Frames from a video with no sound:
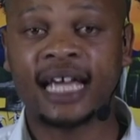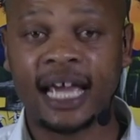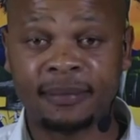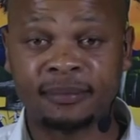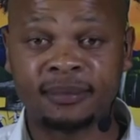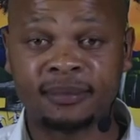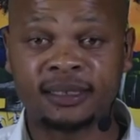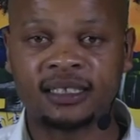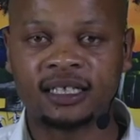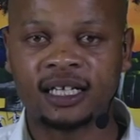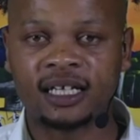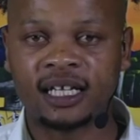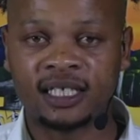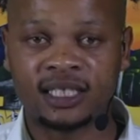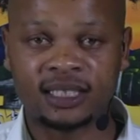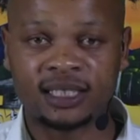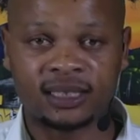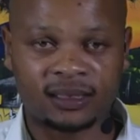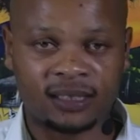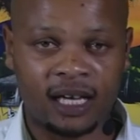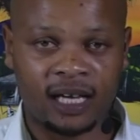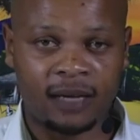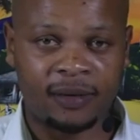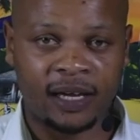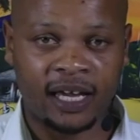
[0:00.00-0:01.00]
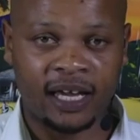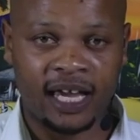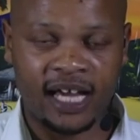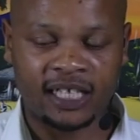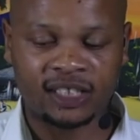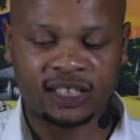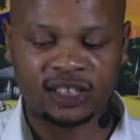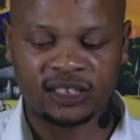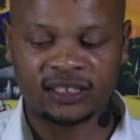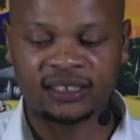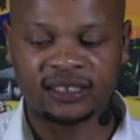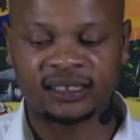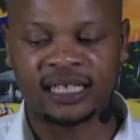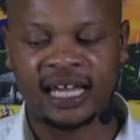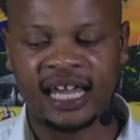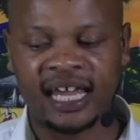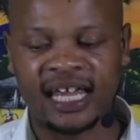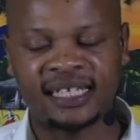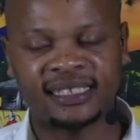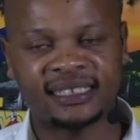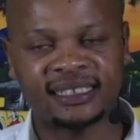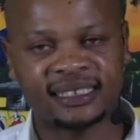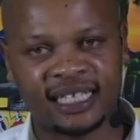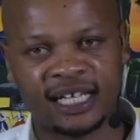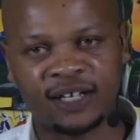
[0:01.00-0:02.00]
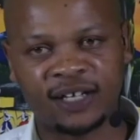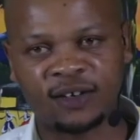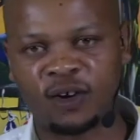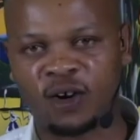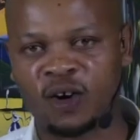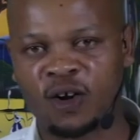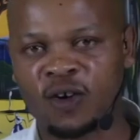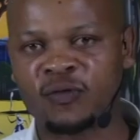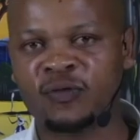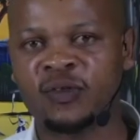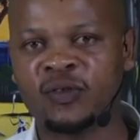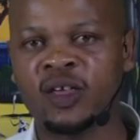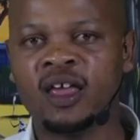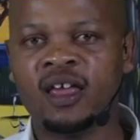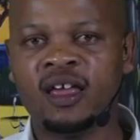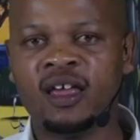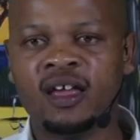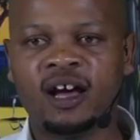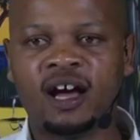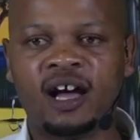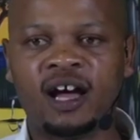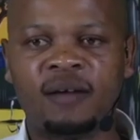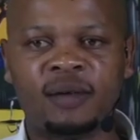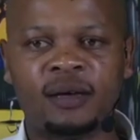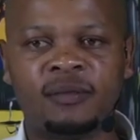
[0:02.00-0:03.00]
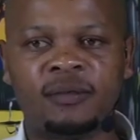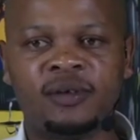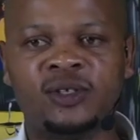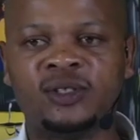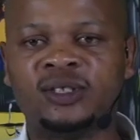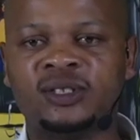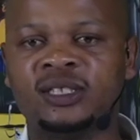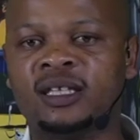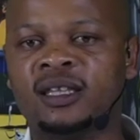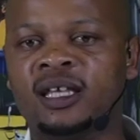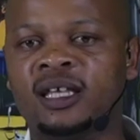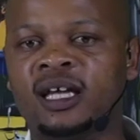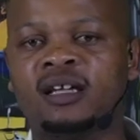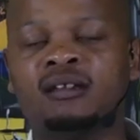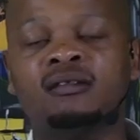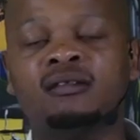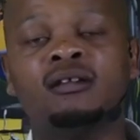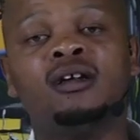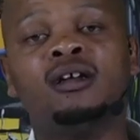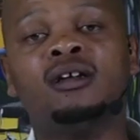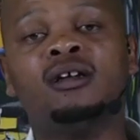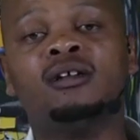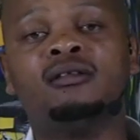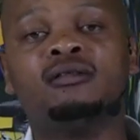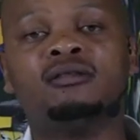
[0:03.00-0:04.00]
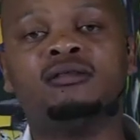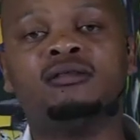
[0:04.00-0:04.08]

terms in describing actions instead of maybe using the